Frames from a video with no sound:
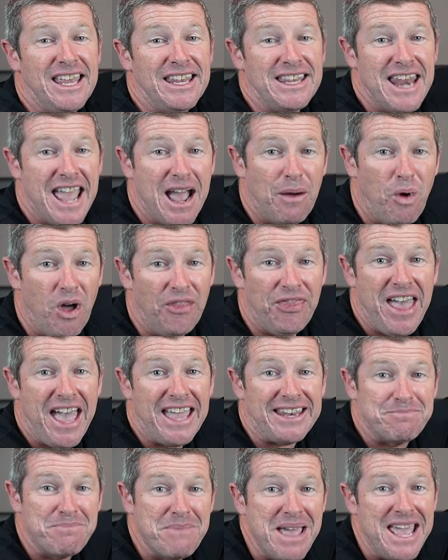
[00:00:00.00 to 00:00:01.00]
Now, what
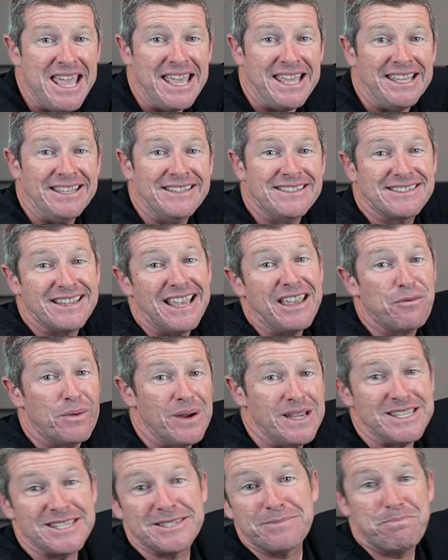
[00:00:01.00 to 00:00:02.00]
that means, if
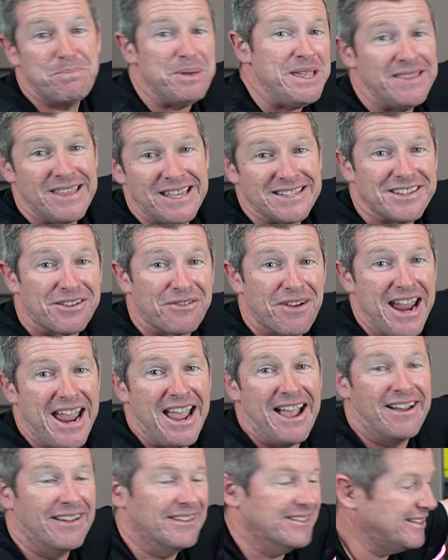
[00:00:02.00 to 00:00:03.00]
we spin this
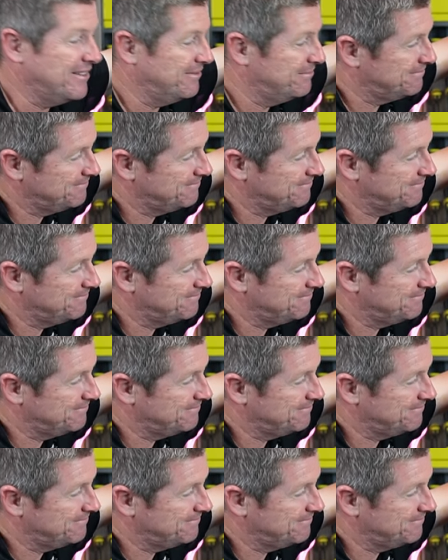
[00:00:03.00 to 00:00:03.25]
around,